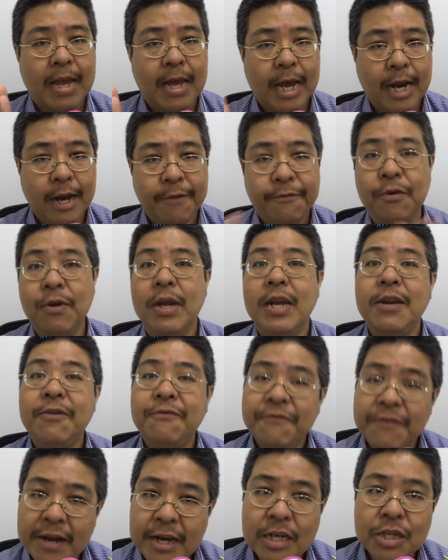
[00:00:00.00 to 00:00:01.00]
and if you eat
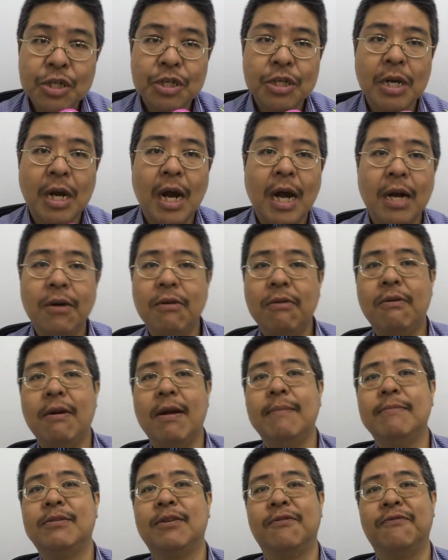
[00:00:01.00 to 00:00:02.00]
fish, 100
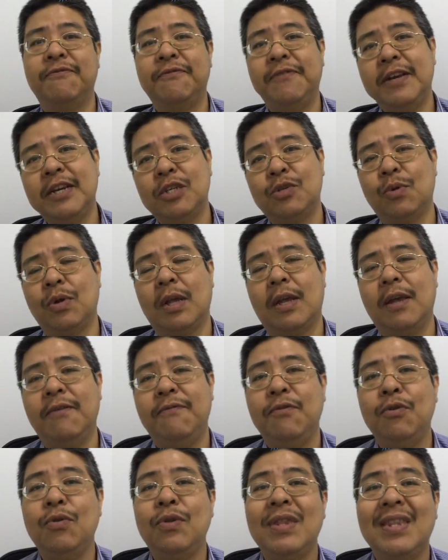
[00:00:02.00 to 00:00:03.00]
grams of fish will
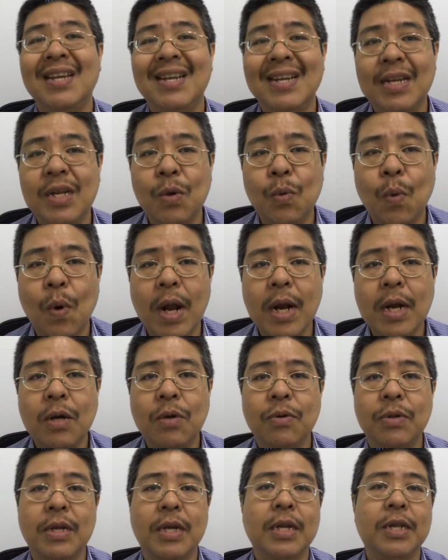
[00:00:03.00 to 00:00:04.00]
give you 31
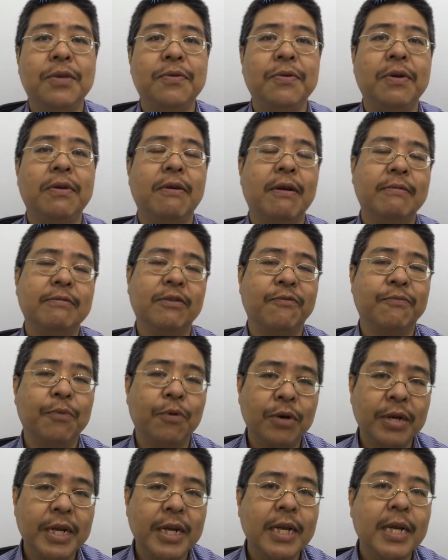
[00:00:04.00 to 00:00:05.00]
to 33 grams of
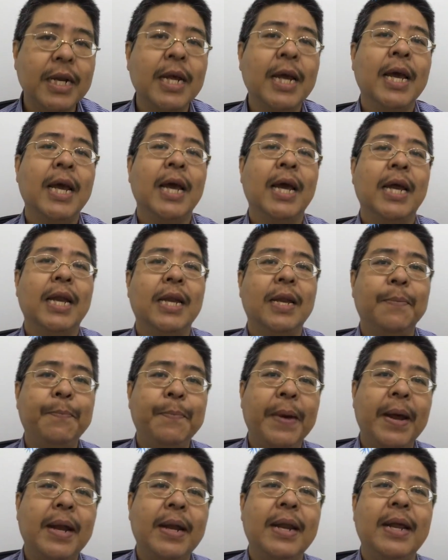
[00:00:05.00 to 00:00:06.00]
protein,
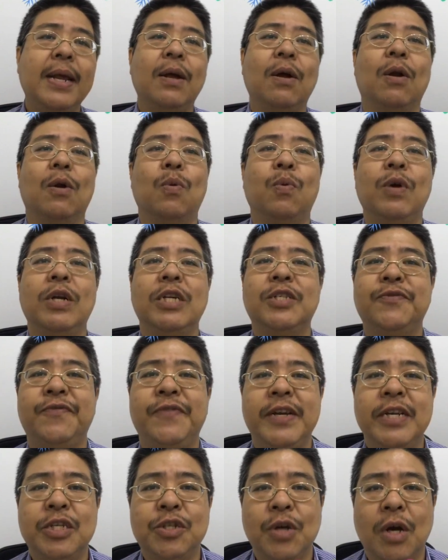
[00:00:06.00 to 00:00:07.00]
depending on which
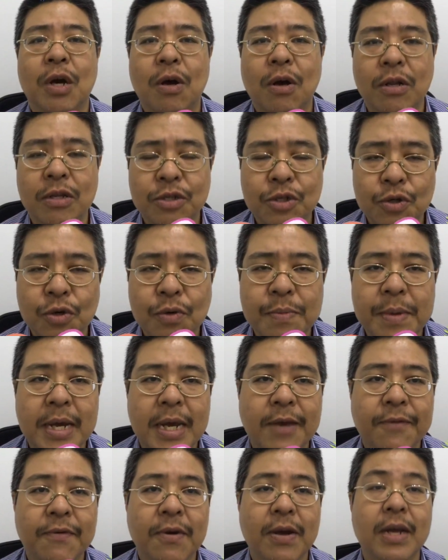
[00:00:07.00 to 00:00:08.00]
fish you are
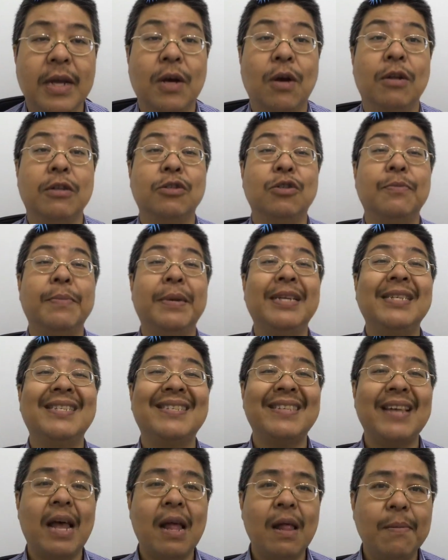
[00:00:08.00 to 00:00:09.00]
consuming. If you're consuming
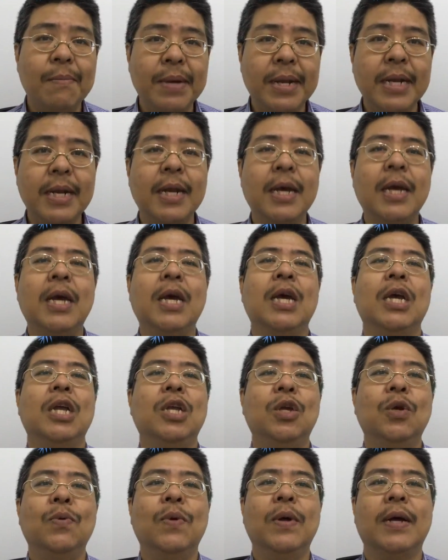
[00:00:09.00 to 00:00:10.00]
salmon,
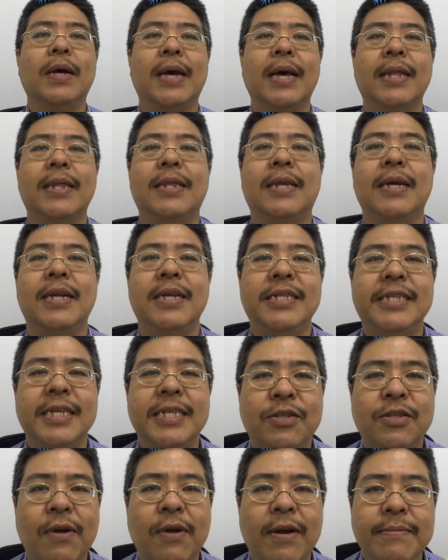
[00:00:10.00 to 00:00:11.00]
you will get
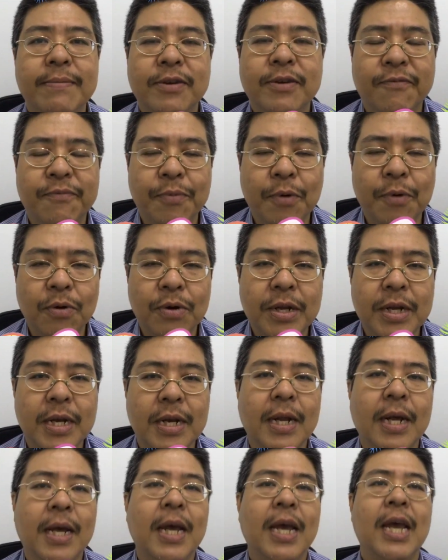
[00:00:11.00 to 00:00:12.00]
36 grams of
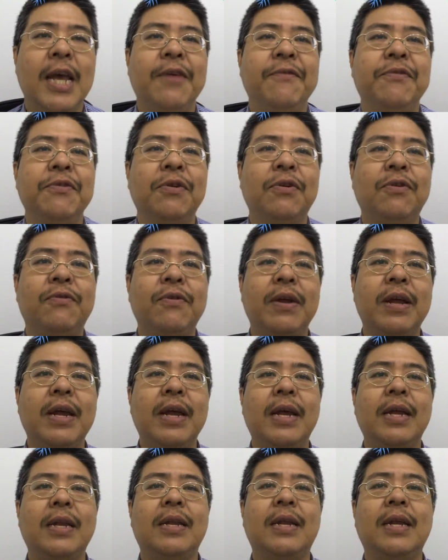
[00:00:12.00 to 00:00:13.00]
protein. If you
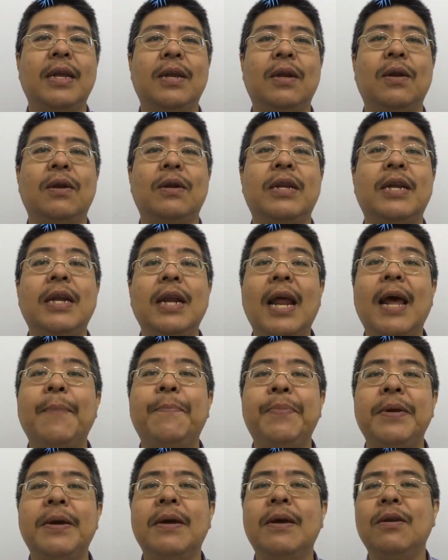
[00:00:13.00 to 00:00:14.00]
eat
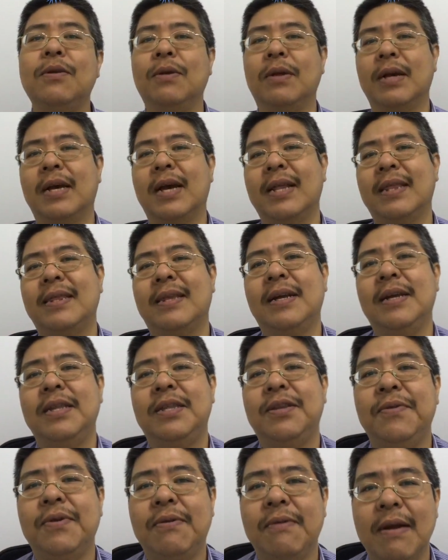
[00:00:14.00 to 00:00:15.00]
tilapia, you'll get
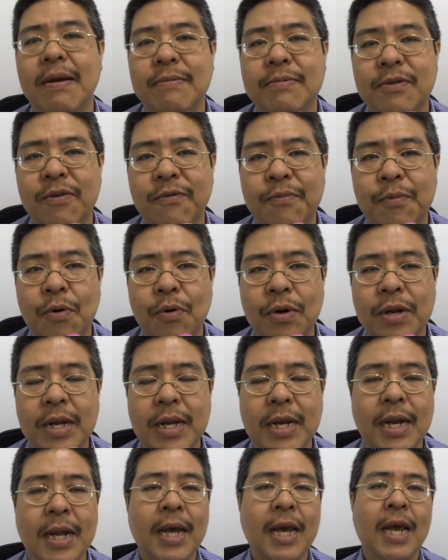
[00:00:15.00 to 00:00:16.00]
33 grams of
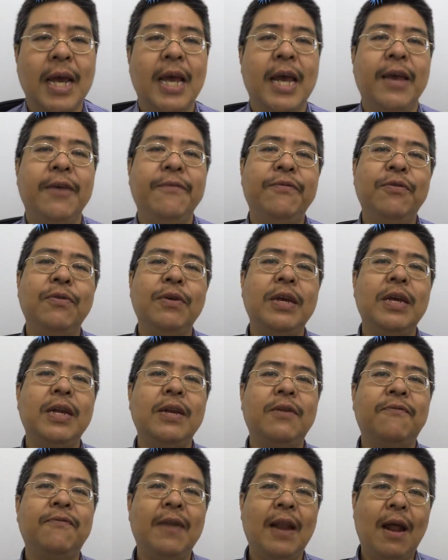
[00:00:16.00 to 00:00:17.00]
protein. If you
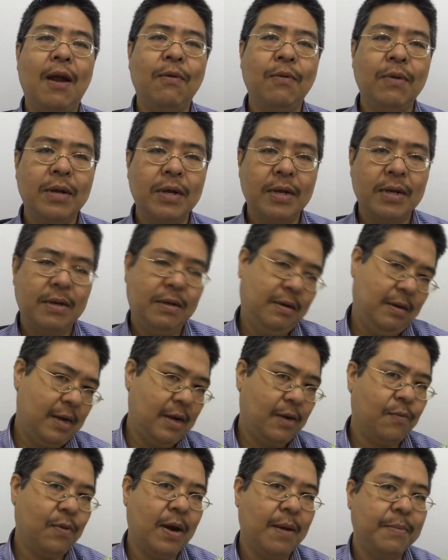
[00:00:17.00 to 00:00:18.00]
eat flounder,
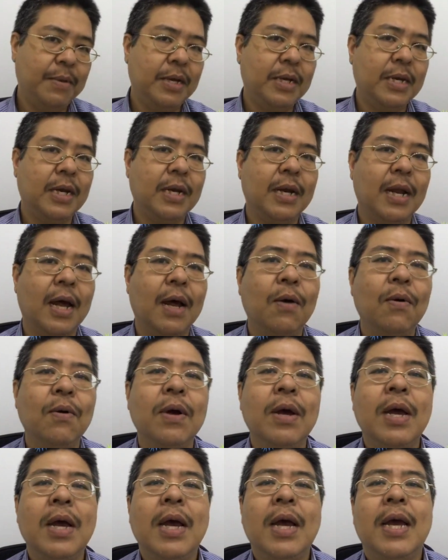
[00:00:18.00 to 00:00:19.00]
like what I'm eating
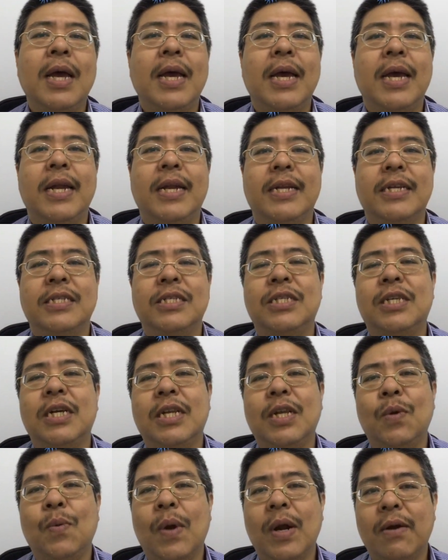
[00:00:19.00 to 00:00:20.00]
now, it is
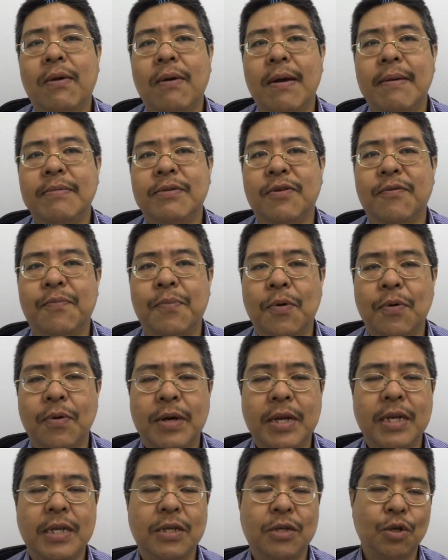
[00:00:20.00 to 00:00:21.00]
31 grams of
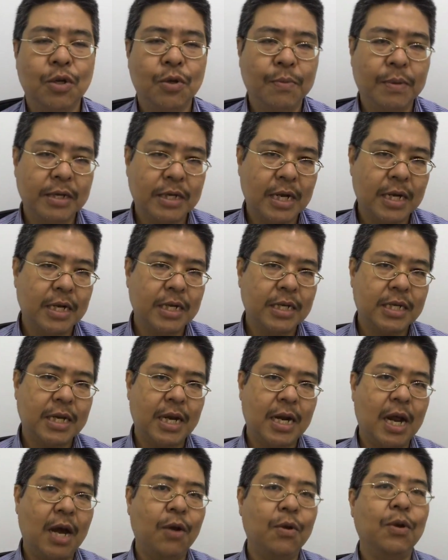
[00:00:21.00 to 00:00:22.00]
protein. So you must
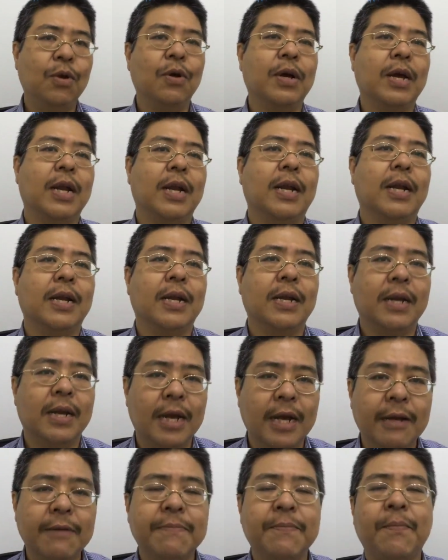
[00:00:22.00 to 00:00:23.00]
understand how you look at it,
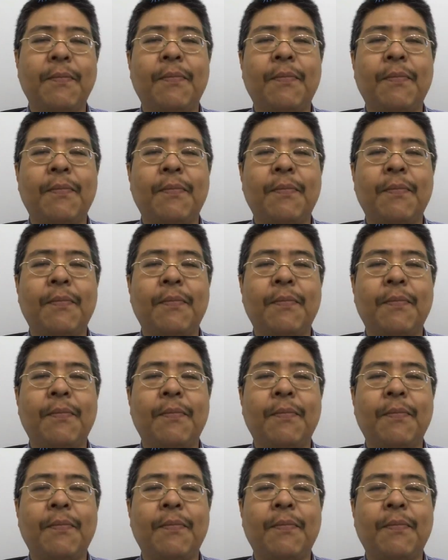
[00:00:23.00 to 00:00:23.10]
yeah?